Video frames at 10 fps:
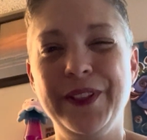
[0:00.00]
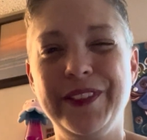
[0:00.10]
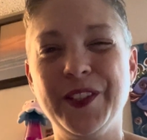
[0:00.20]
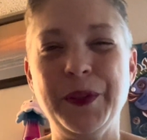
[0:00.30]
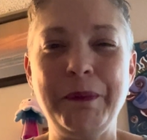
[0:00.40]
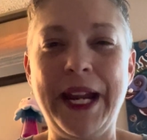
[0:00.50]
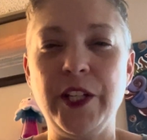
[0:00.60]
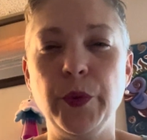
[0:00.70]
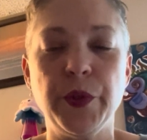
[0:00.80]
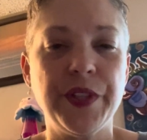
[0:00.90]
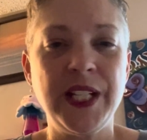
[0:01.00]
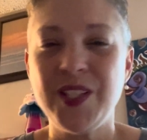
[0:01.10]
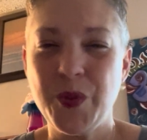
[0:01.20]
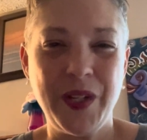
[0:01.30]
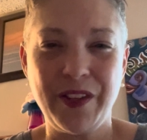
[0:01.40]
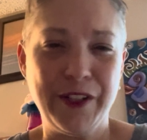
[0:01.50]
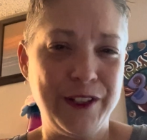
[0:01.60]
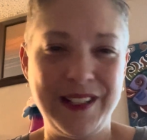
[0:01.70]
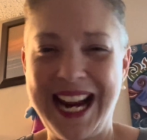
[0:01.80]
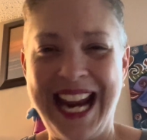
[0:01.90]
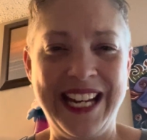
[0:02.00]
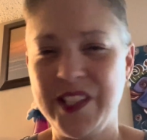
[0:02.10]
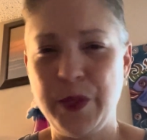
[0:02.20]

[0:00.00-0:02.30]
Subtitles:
of little manual things with her hands,